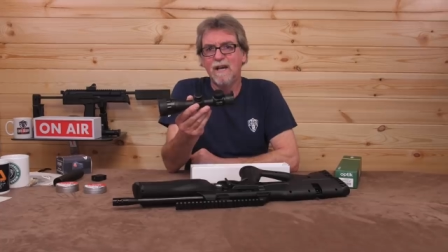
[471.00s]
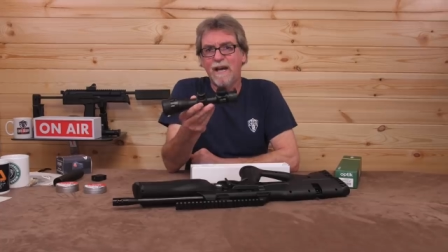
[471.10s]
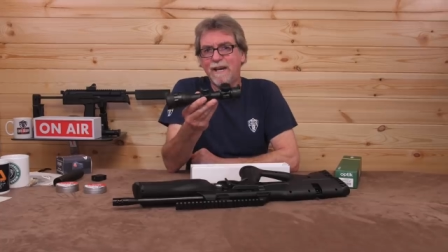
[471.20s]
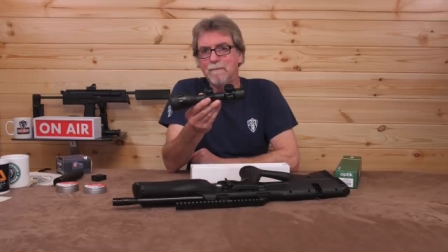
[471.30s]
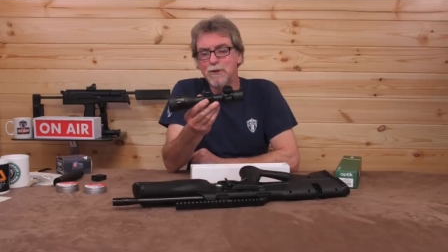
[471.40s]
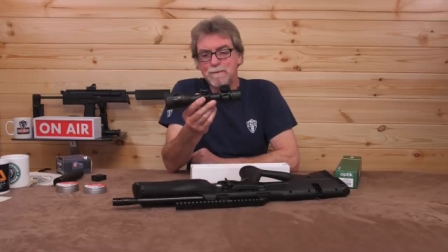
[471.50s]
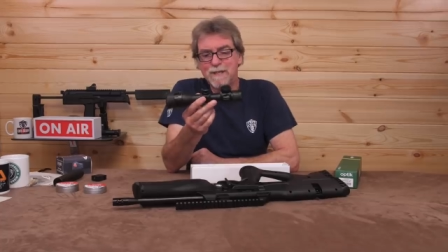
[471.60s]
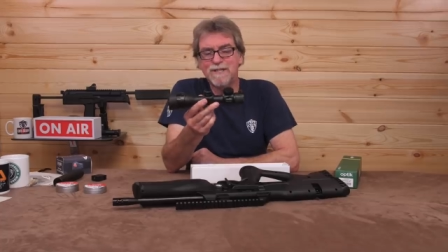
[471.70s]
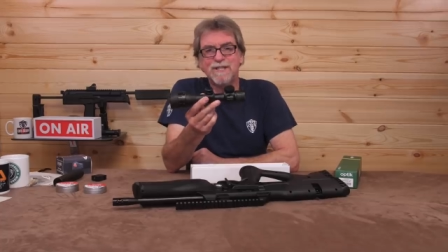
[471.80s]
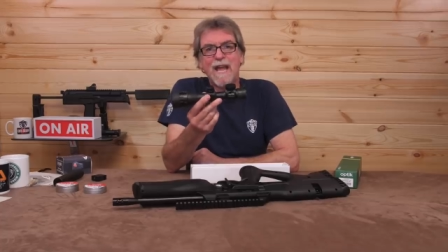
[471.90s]
And I must be
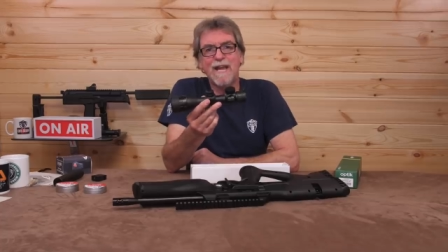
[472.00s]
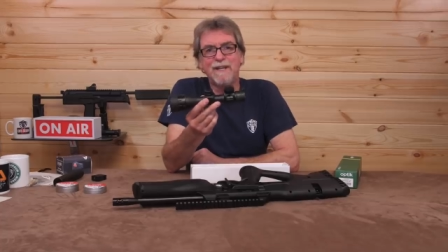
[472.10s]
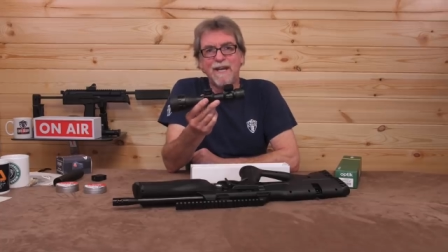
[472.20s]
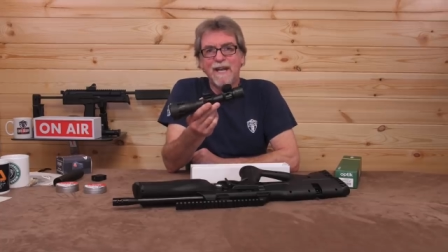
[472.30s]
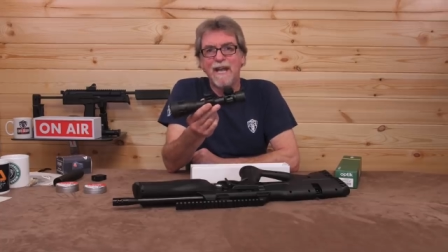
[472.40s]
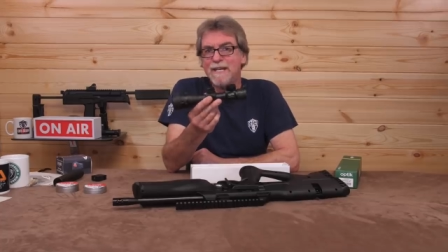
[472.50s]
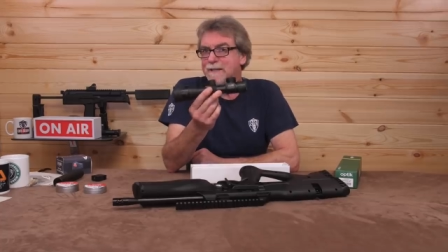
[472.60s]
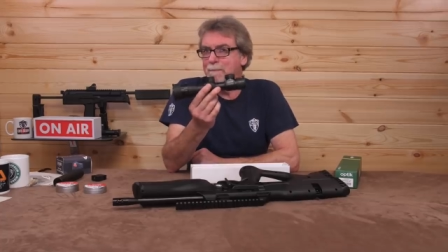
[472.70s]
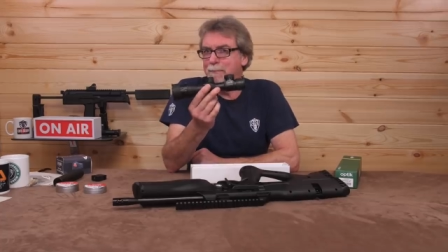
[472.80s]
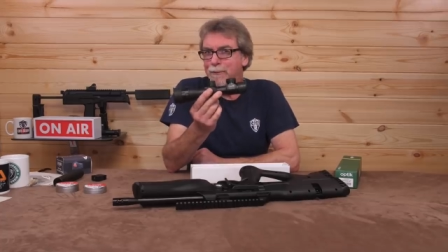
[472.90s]
said, it's
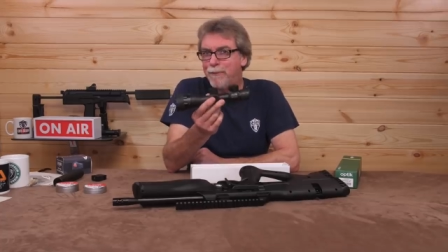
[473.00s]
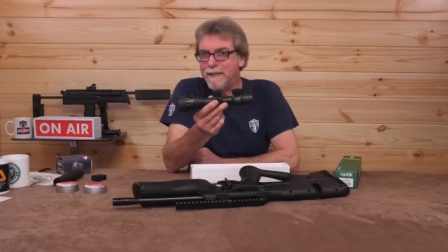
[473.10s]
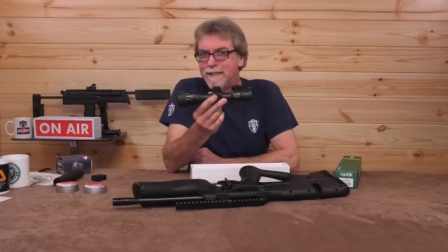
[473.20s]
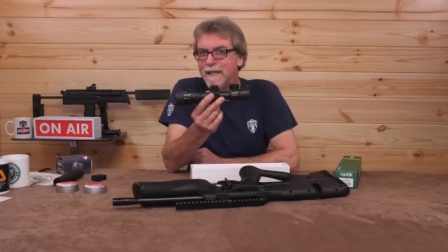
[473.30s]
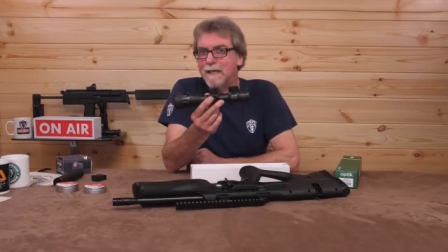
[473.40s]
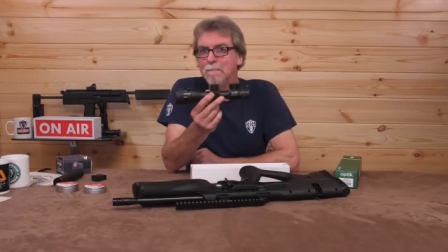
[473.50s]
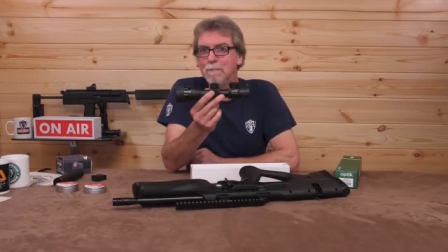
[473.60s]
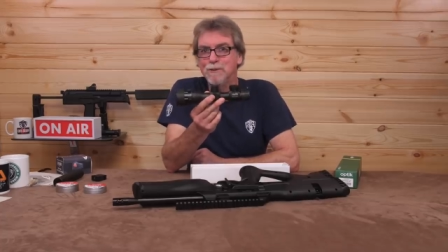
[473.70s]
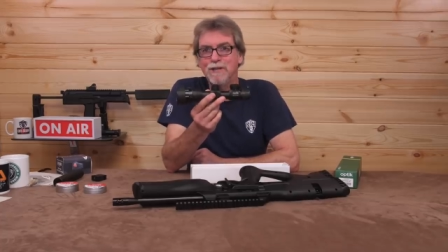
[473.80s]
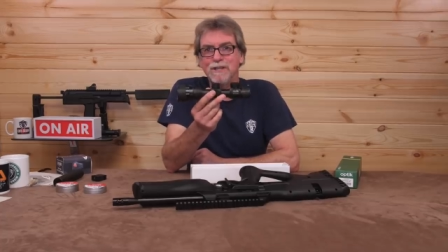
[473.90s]
a pretty little
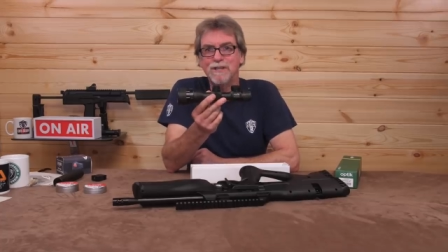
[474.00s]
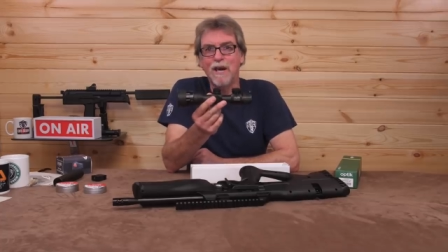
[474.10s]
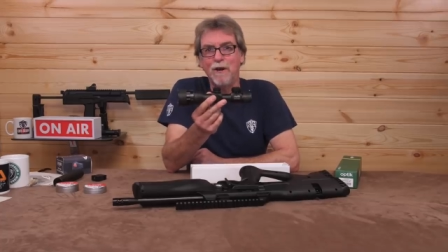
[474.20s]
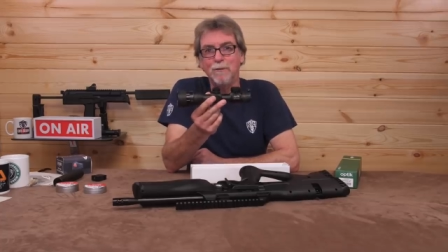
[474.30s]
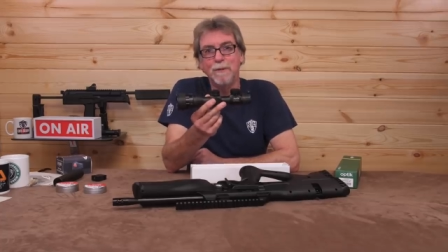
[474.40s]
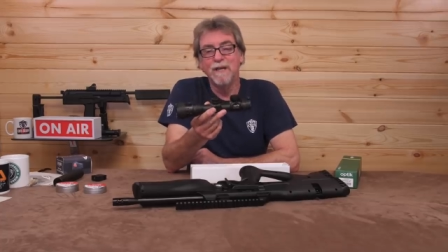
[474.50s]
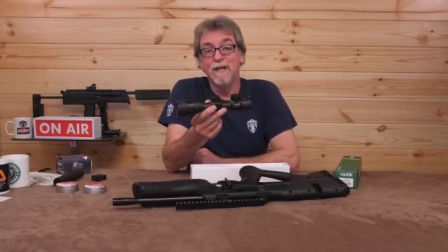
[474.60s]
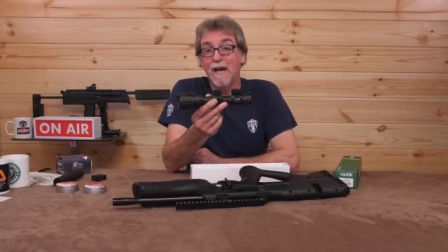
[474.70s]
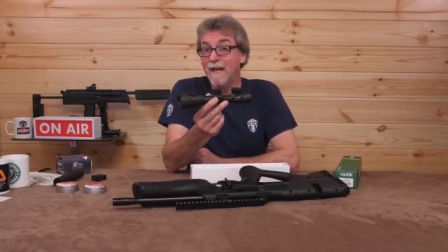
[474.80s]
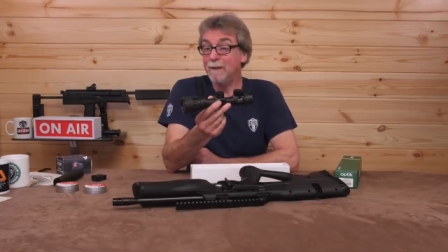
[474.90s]
budget scope,
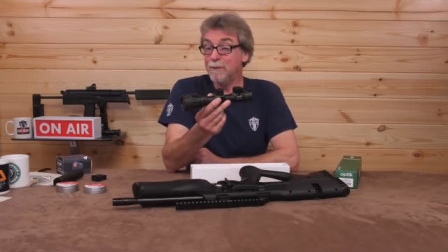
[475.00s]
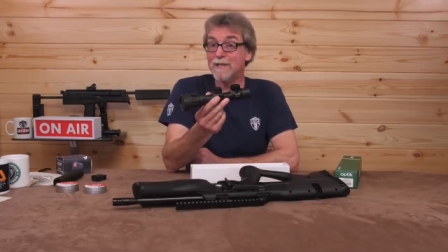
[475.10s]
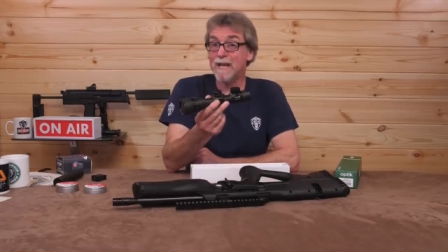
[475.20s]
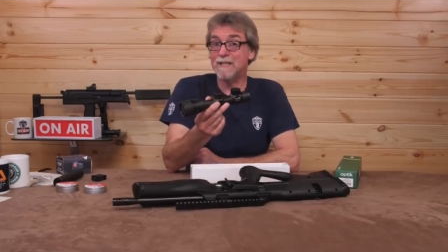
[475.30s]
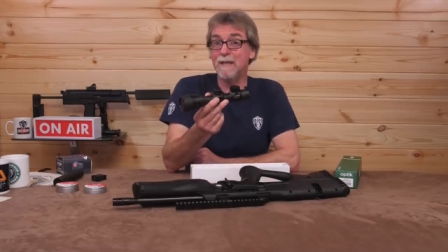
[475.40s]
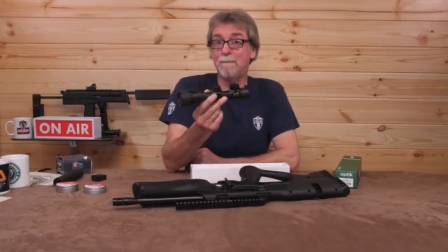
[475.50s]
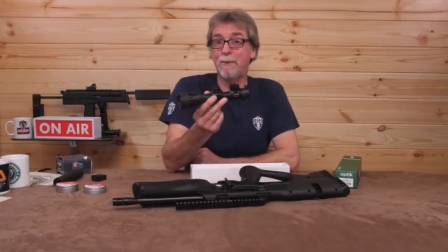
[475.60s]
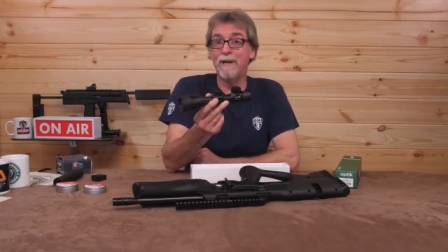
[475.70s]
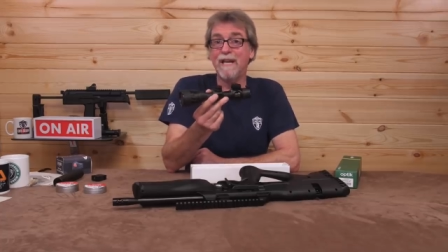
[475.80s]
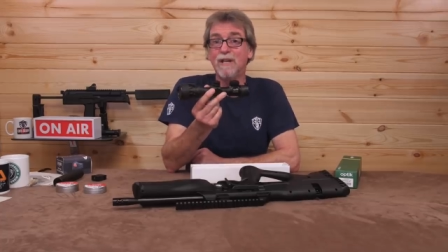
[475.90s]
and it was actually
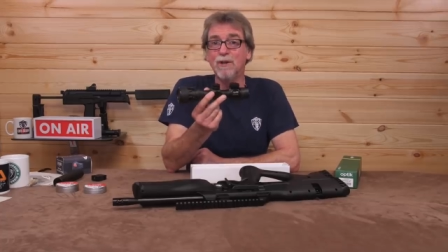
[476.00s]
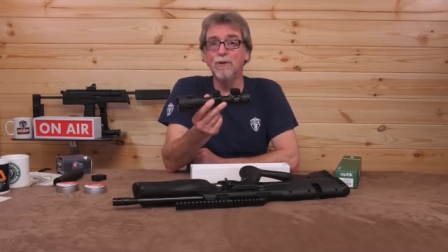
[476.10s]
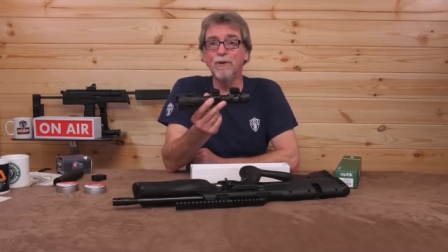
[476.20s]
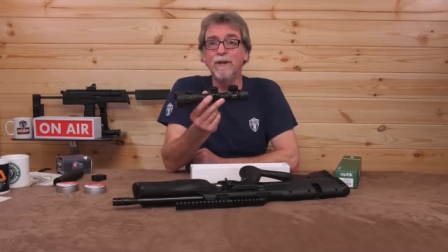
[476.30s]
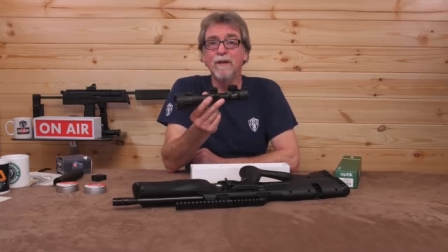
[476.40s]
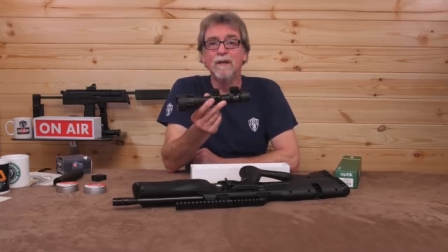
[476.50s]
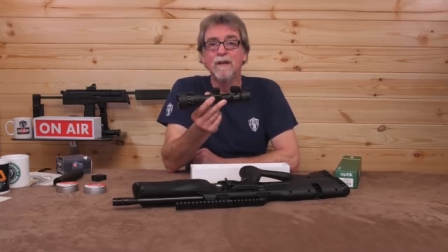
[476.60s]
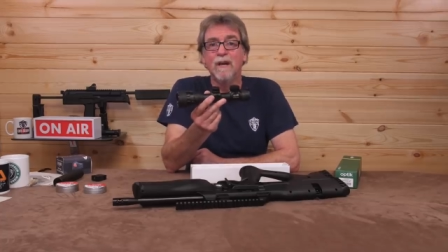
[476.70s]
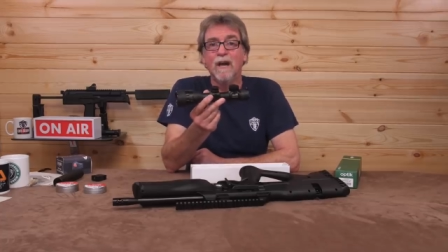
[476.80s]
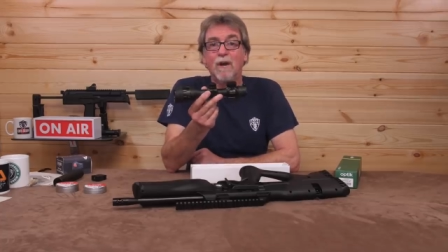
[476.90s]
pretty good
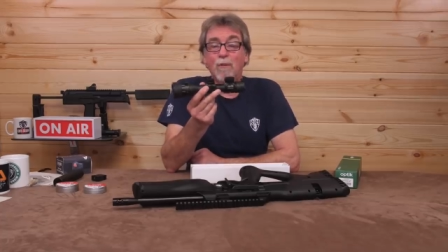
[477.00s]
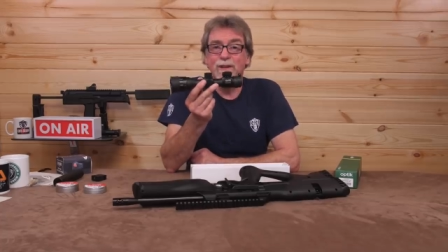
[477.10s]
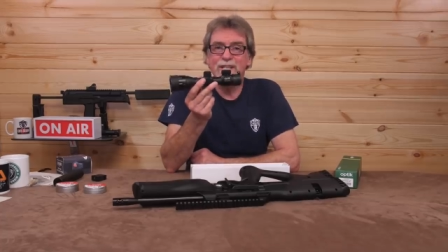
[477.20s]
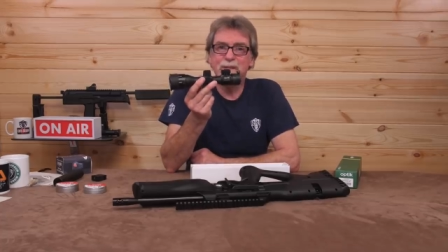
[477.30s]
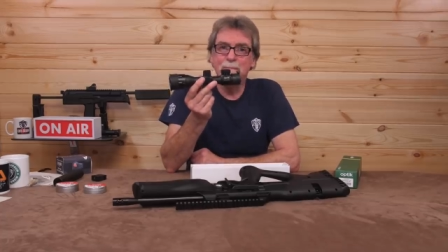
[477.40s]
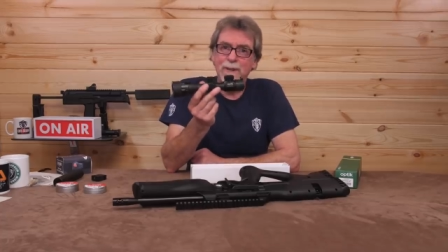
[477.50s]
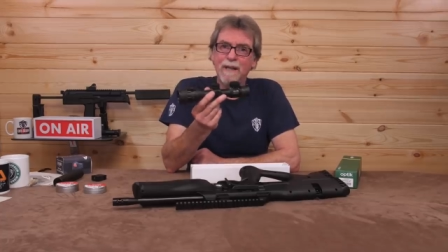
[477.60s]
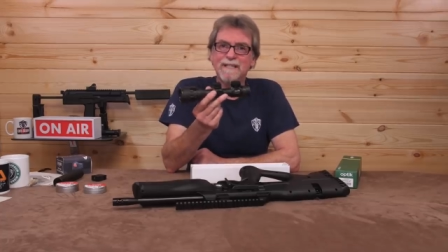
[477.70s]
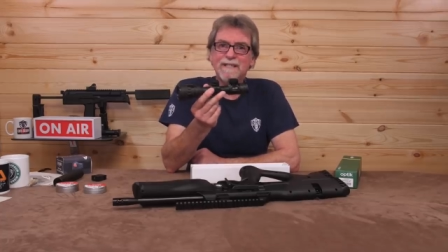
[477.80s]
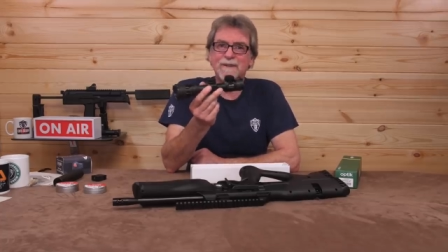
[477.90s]
with its
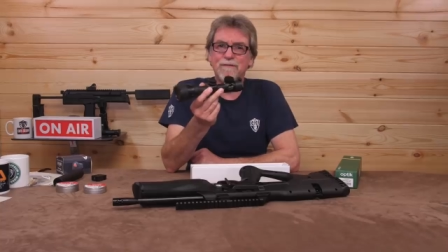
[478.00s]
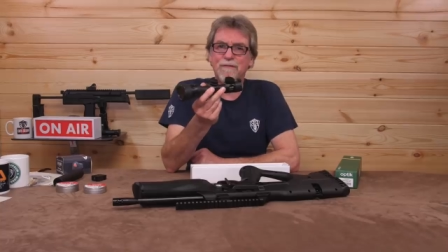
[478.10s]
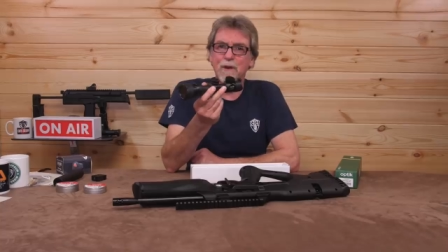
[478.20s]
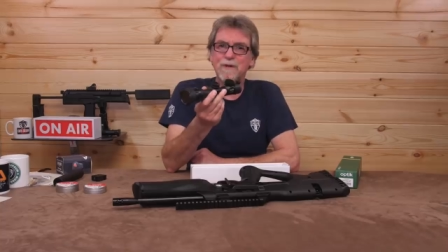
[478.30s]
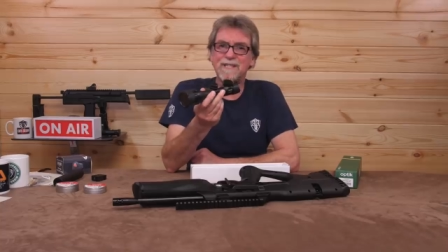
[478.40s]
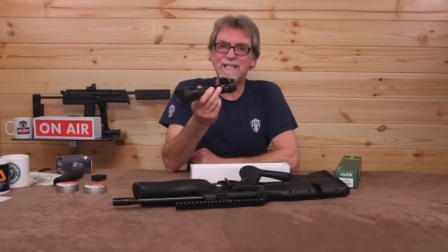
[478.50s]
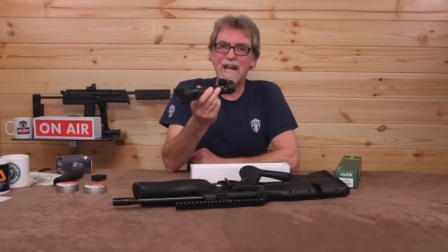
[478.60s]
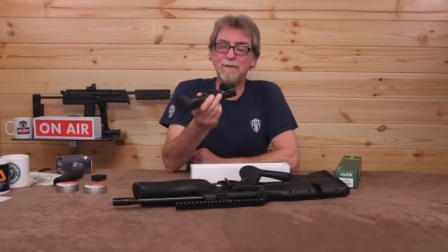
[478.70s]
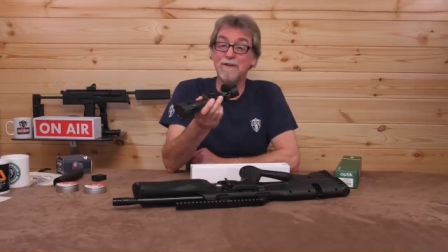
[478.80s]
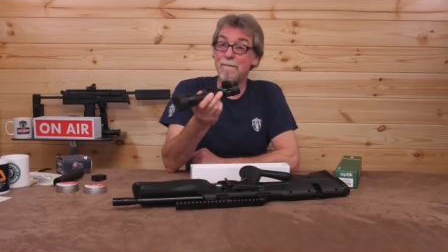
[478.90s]
ability to focus
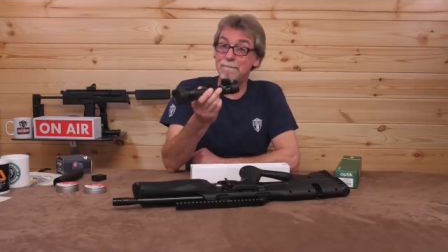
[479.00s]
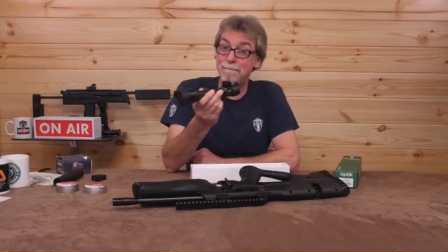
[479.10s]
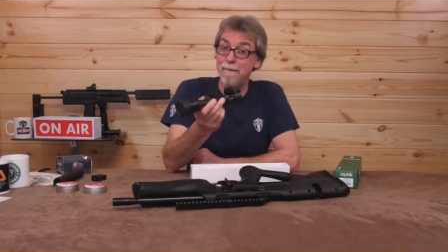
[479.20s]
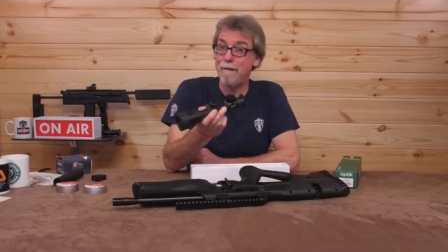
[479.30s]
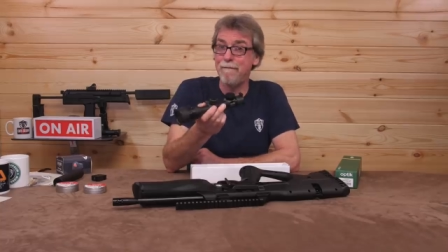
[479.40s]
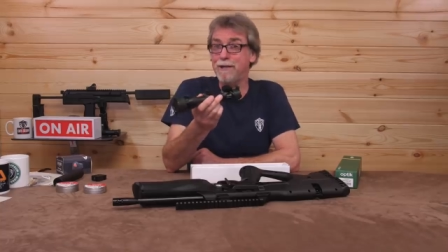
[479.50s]
down to very